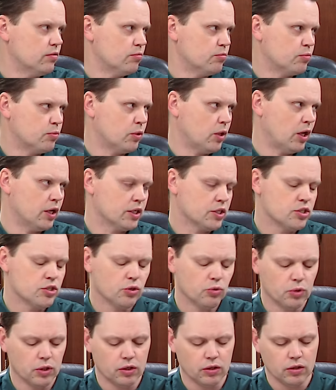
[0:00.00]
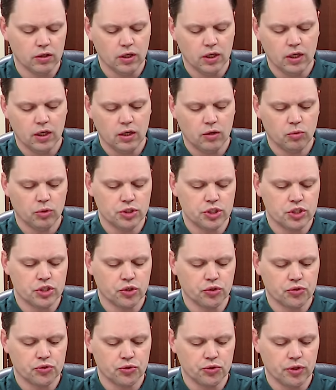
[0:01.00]
okay. products so we'll we'll just
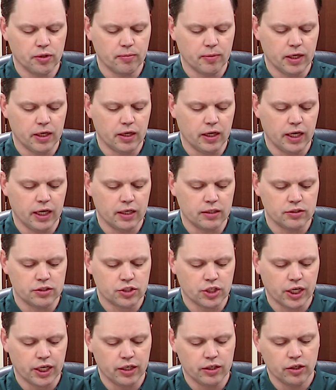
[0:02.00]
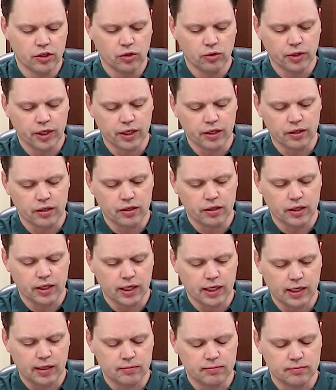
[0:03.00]
go through them and, and try and go in
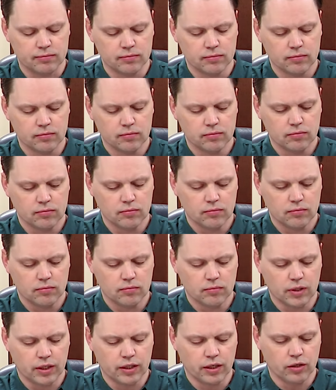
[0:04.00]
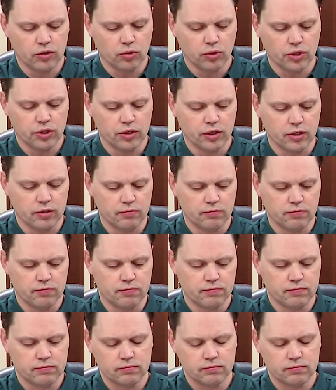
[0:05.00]
um, I think order of